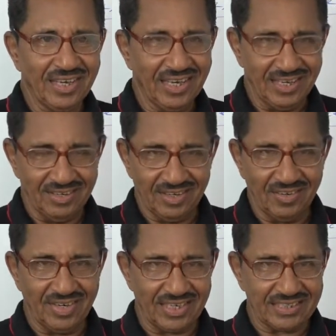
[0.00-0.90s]
I will
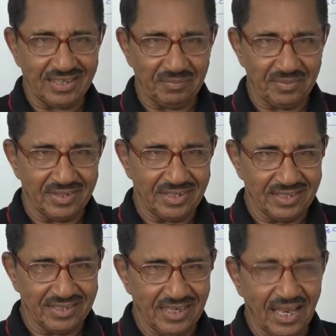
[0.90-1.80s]
give an example, that
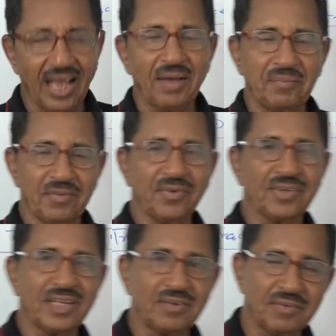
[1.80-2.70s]
is, before
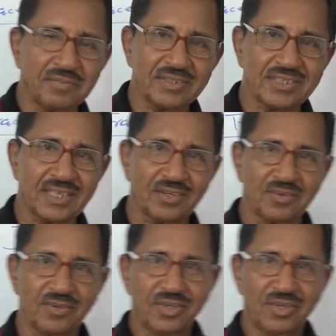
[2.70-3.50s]
that we must say no.